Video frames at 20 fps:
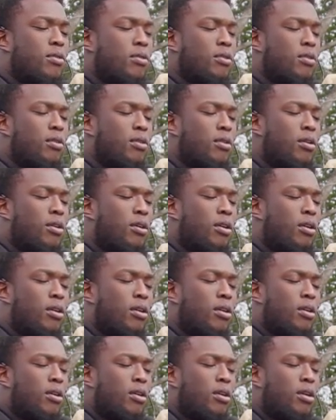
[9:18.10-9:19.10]

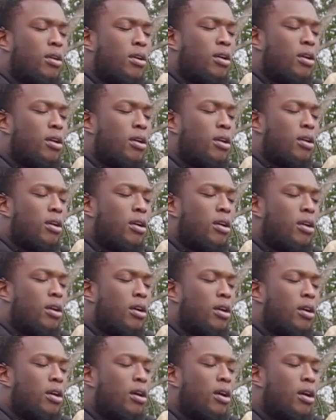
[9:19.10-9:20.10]

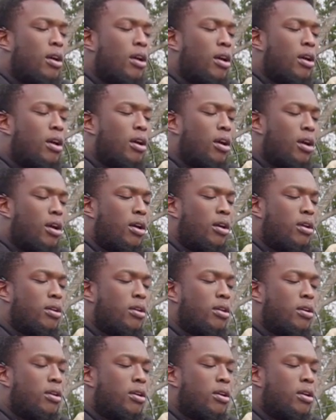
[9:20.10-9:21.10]

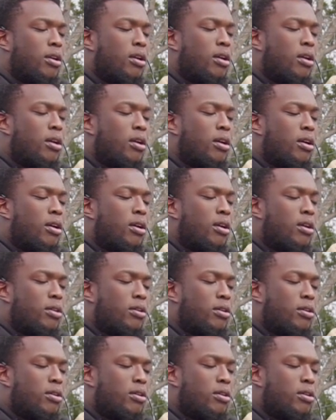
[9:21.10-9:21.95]
[no speech]